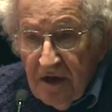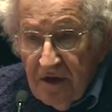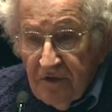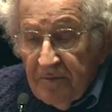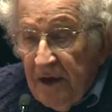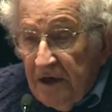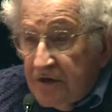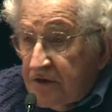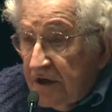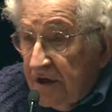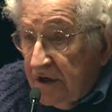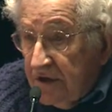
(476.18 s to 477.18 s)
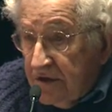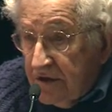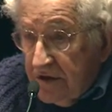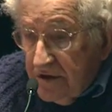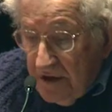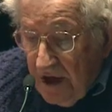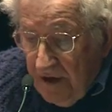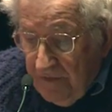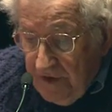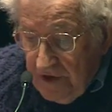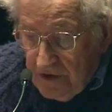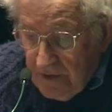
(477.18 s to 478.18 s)
For Palestinians, it's
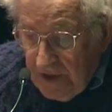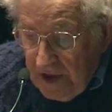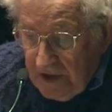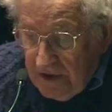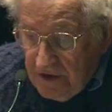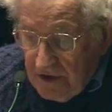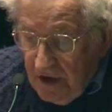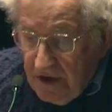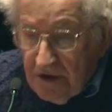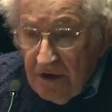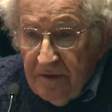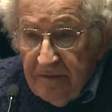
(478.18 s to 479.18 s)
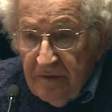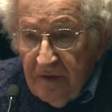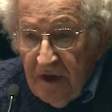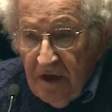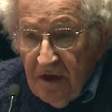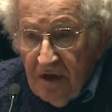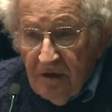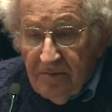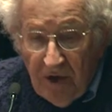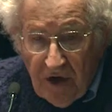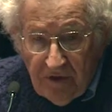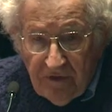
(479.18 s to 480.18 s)
obvious without discussion.
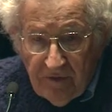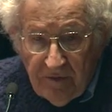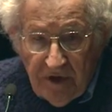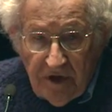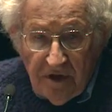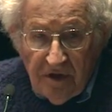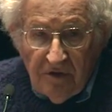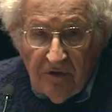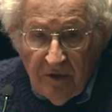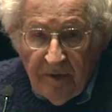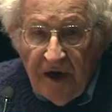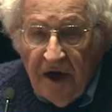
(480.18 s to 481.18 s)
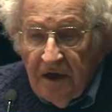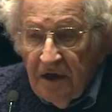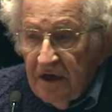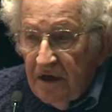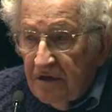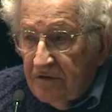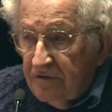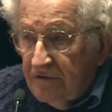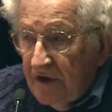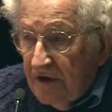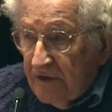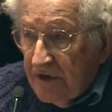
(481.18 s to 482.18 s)
Apart from the criminality of
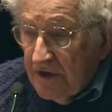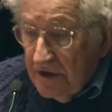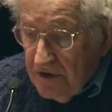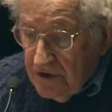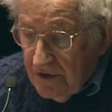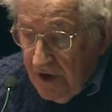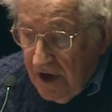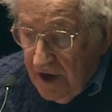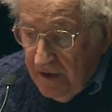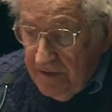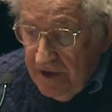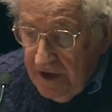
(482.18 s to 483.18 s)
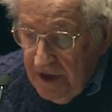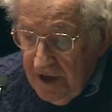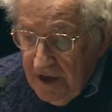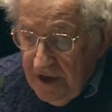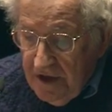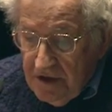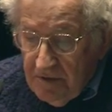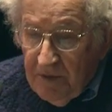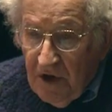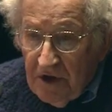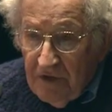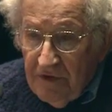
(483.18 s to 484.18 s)
everything described, it's
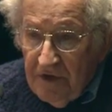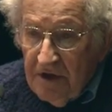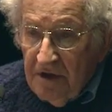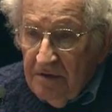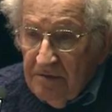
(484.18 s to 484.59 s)
part of the